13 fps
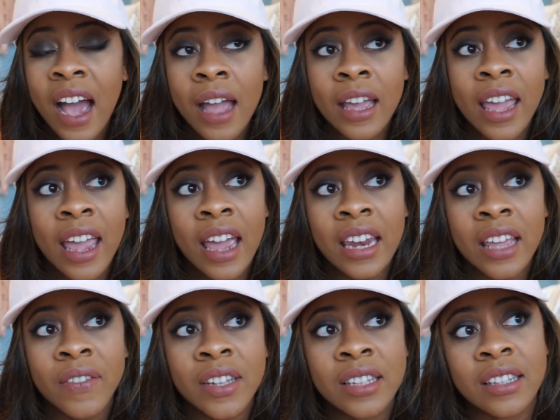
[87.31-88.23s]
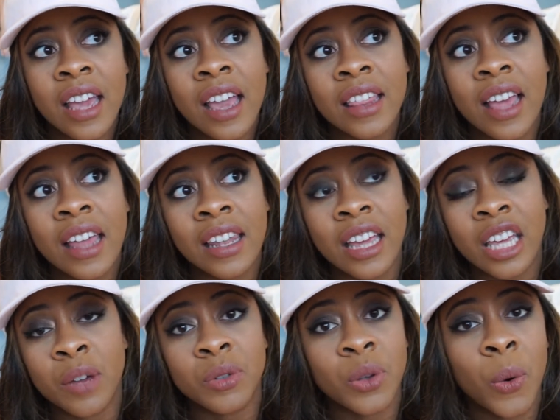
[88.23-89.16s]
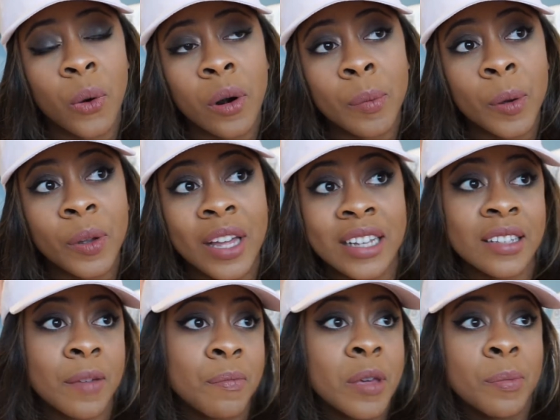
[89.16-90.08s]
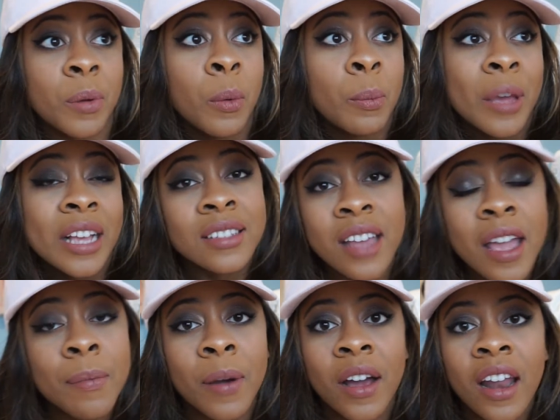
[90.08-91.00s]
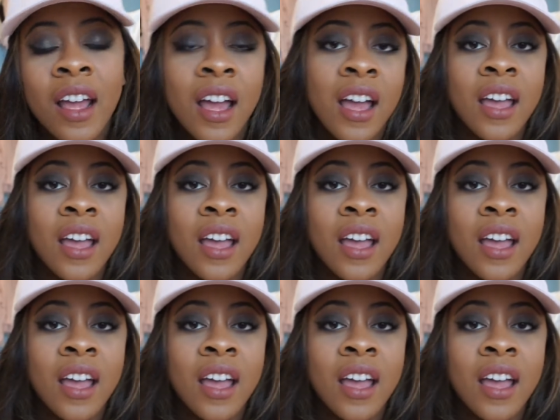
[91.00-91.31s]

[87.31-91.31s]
I can't even say that like it was horrible like some people may say, but